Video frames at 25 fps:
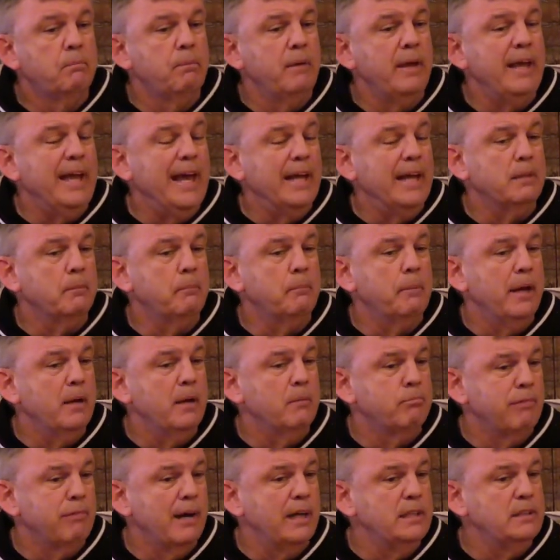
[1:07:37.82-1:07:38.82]
he had to
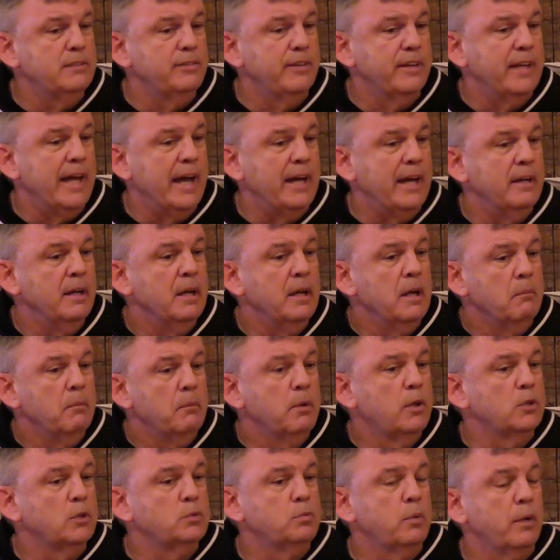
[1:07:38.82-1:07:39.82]
pay a price for that
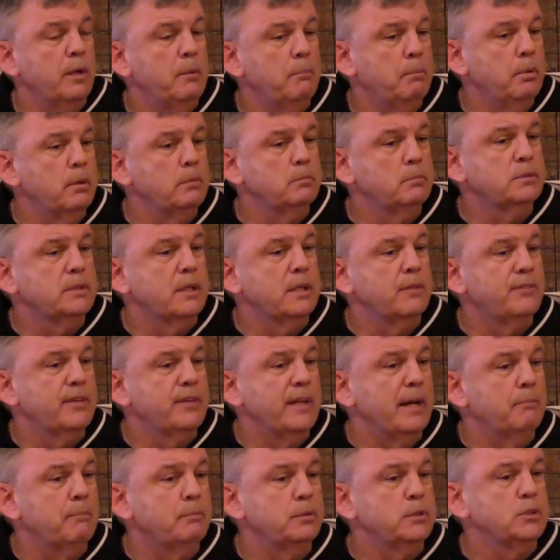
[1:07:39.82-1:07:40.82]
because when he put himself
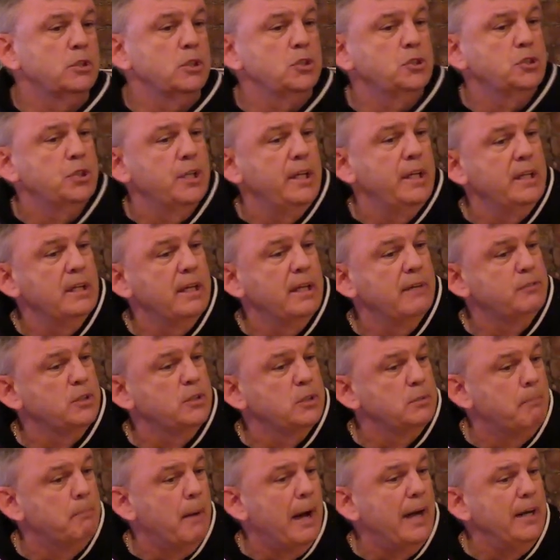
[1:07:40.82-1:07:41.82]
in that position, he left
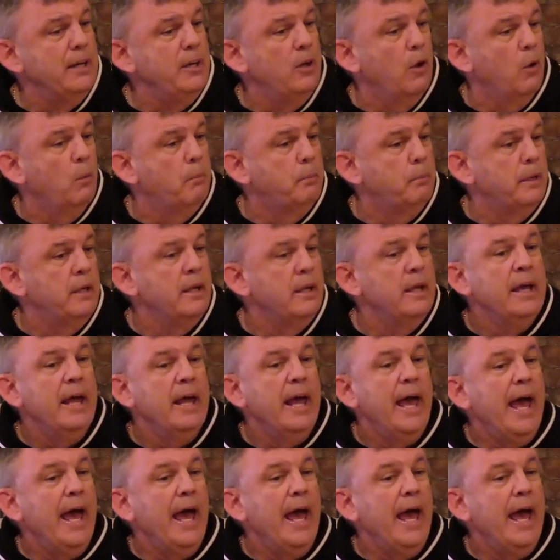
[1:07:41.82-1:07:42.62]
his body open.